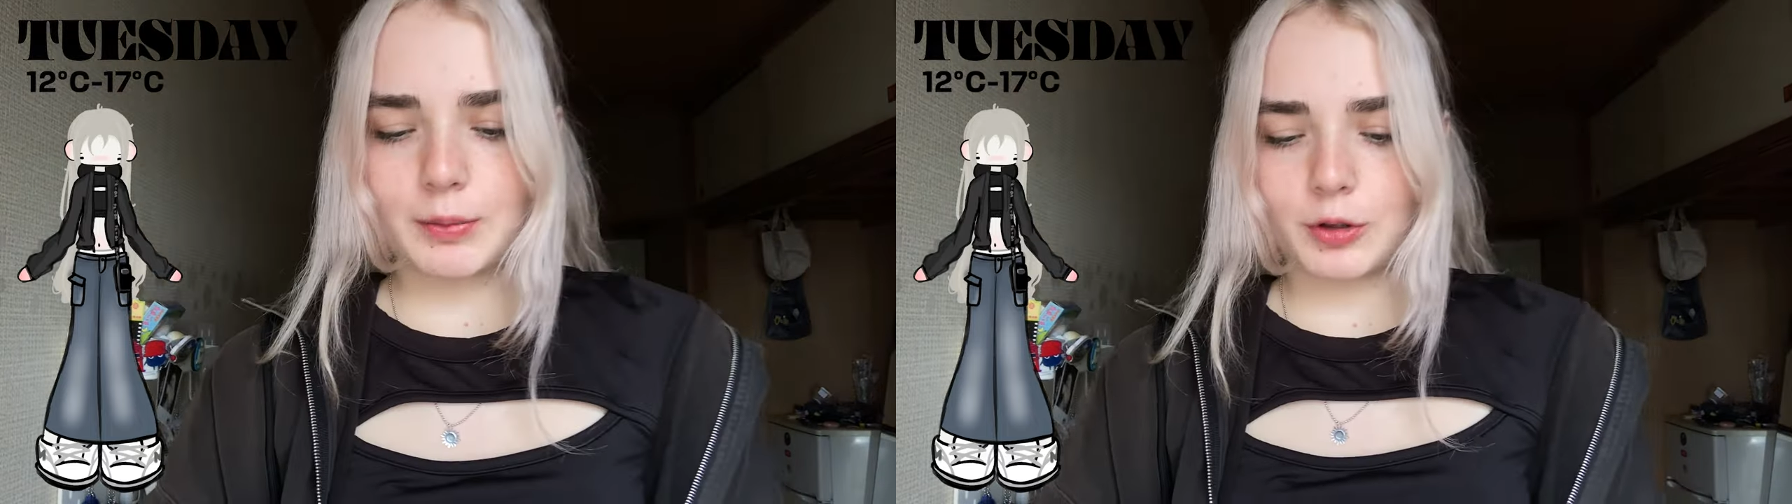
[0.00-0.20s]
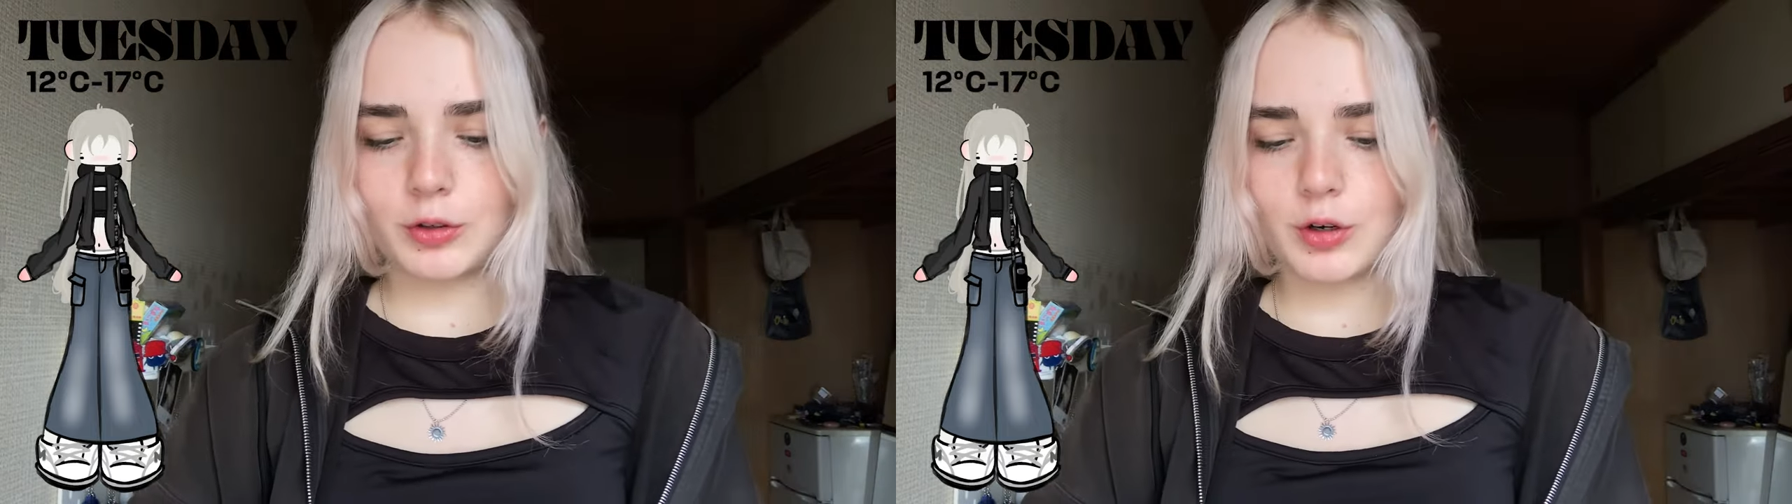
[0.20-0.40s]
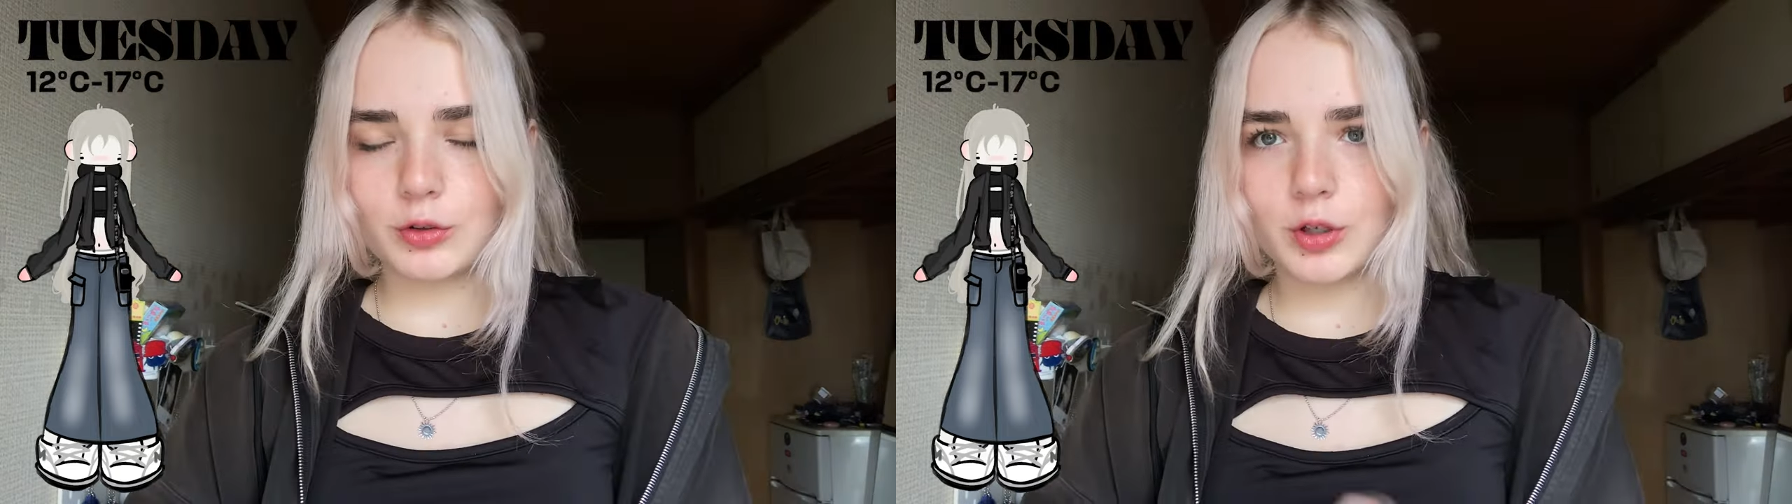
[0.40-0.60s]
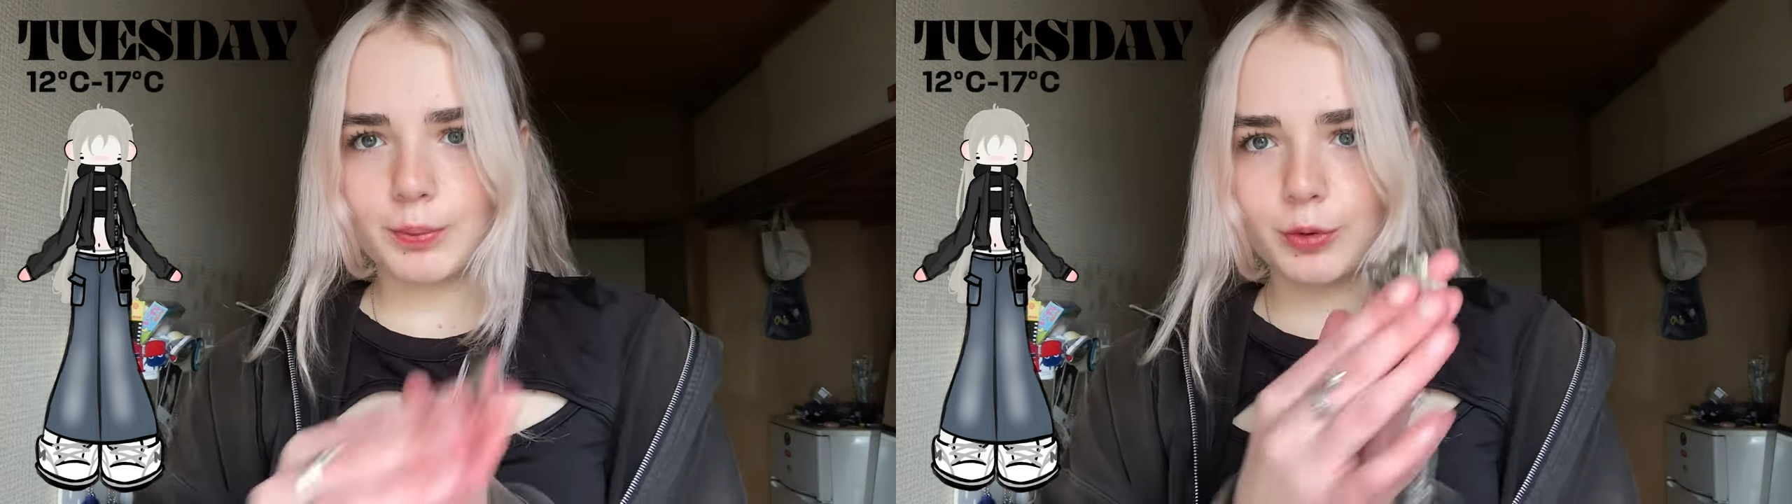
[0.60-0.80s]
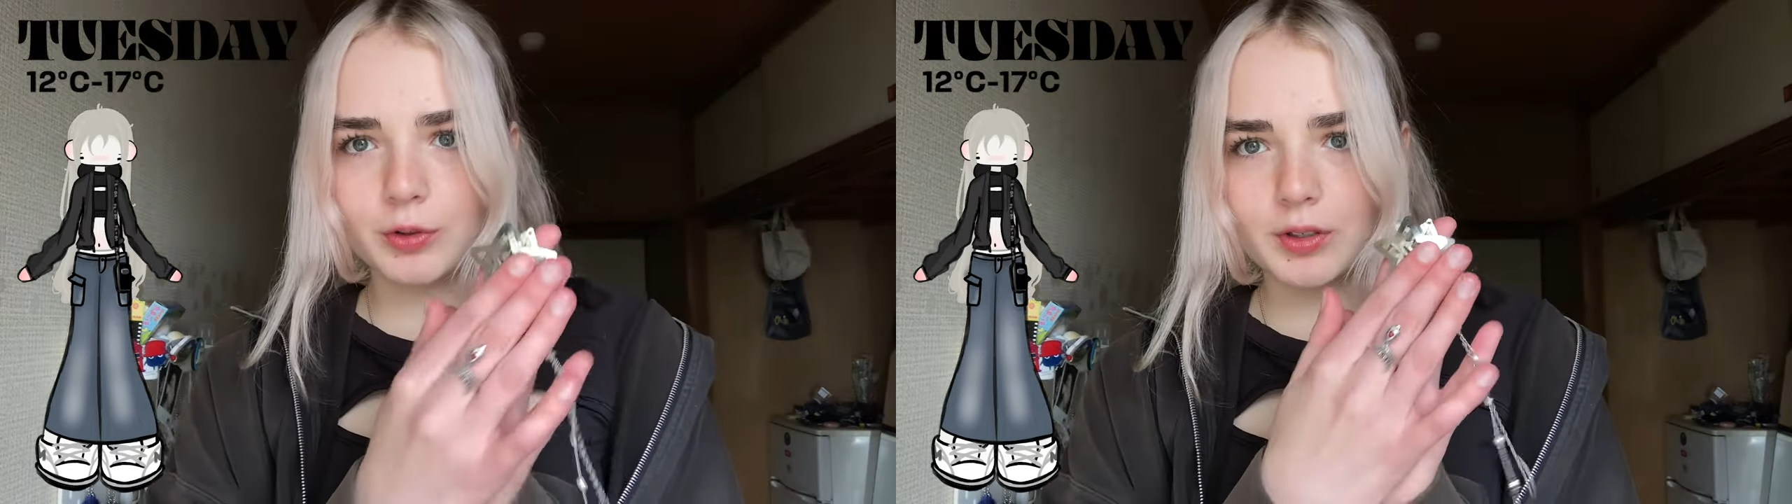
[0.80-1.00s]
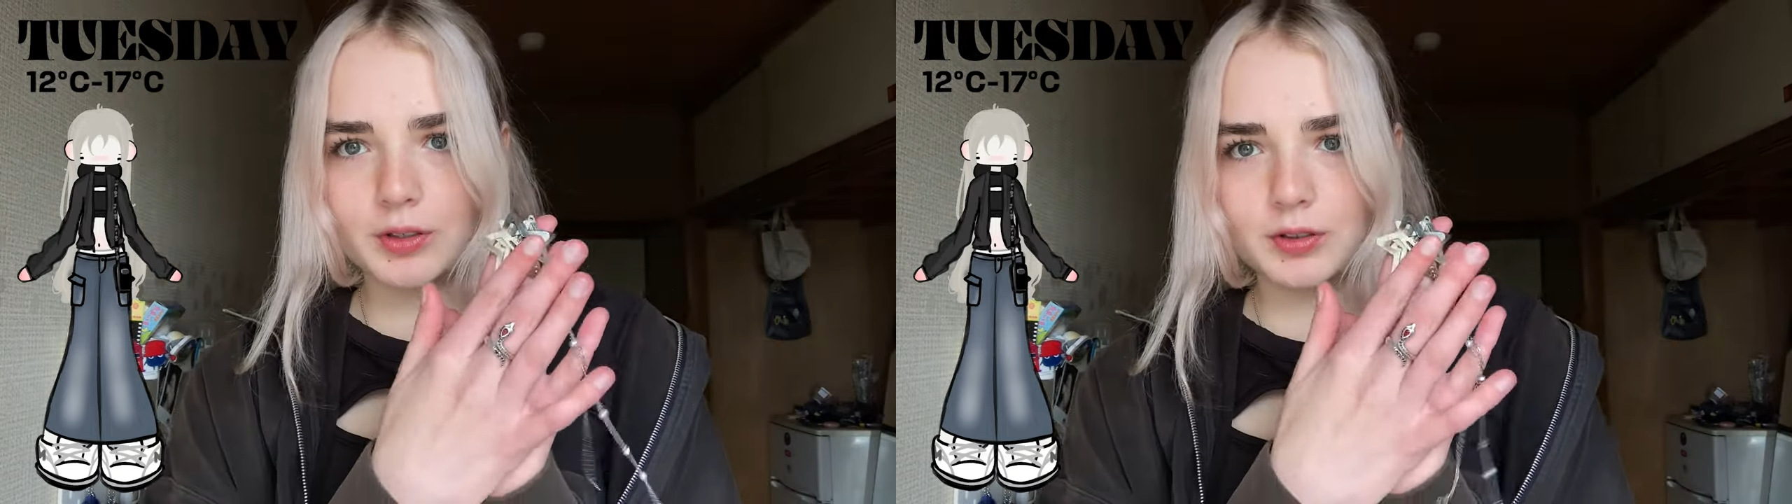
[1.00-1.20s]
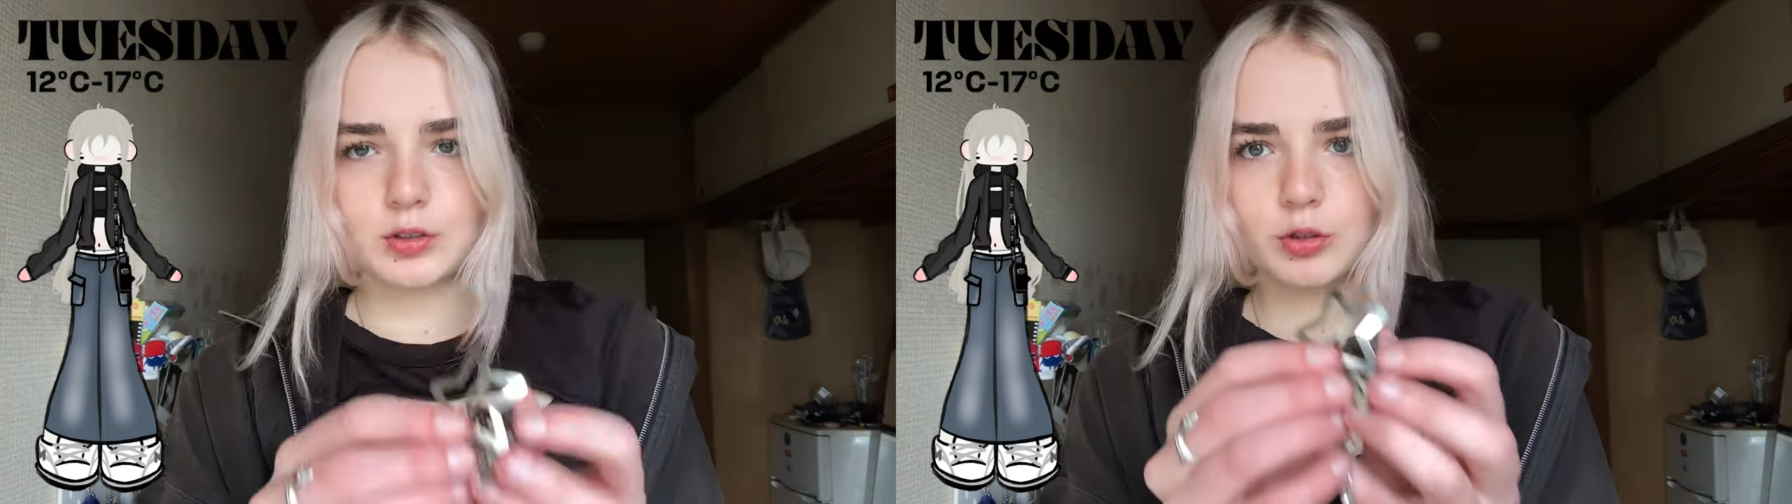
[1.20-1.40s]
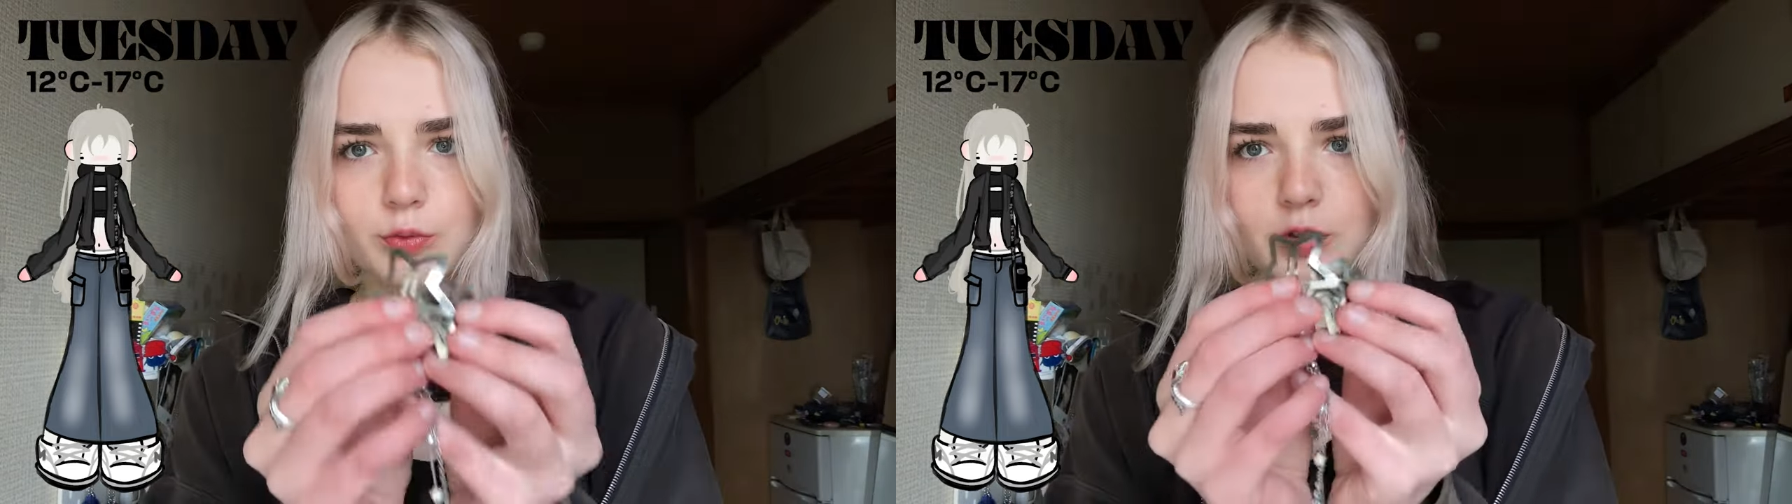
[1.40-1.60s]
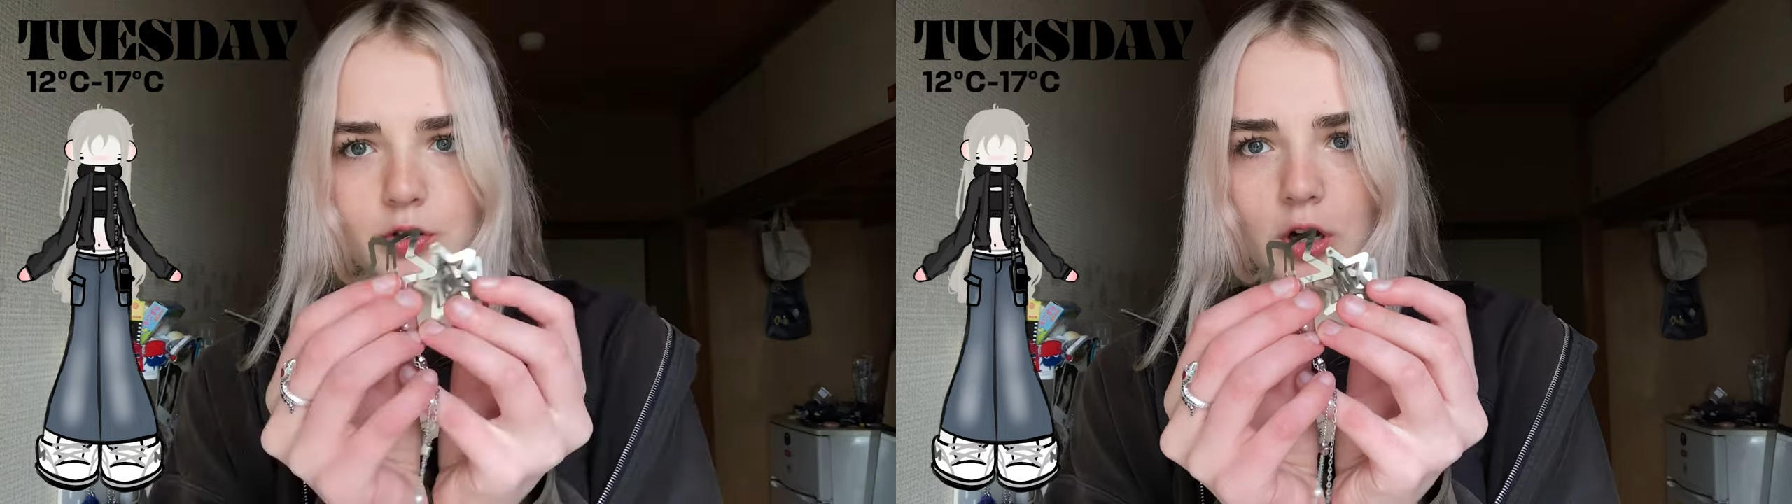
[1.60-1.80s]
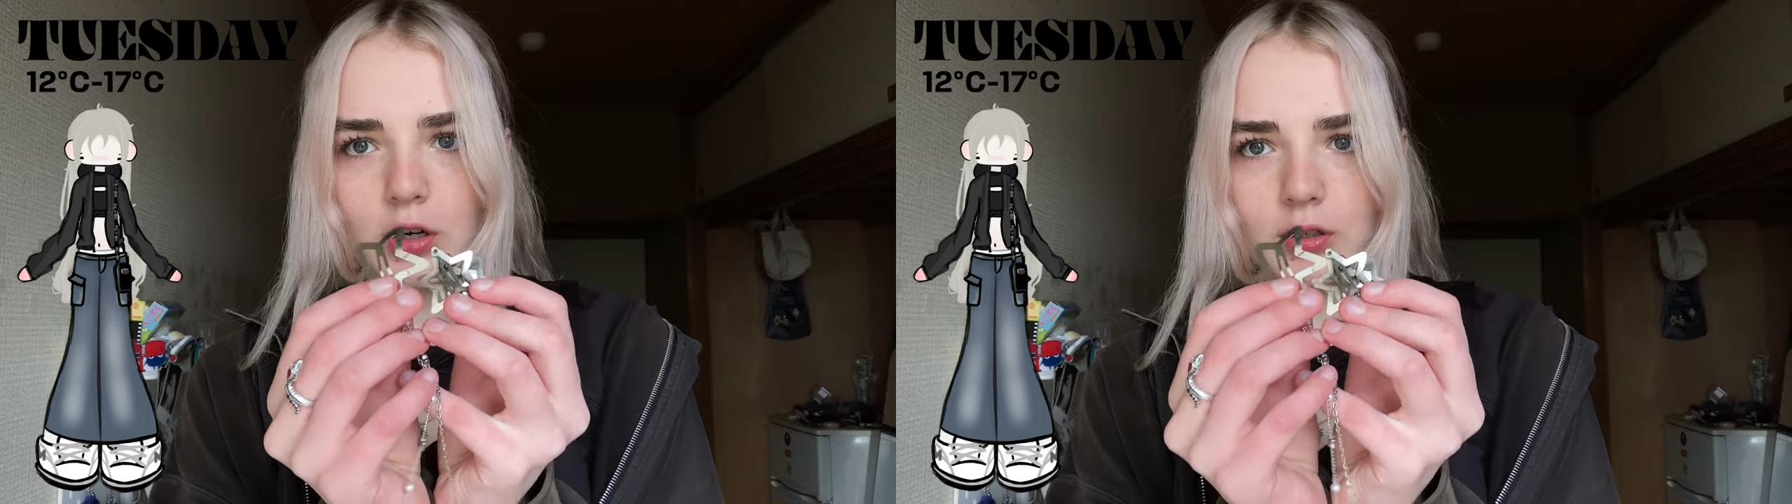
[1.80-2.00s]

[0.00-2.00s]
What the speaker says: I'm gonna also put in some star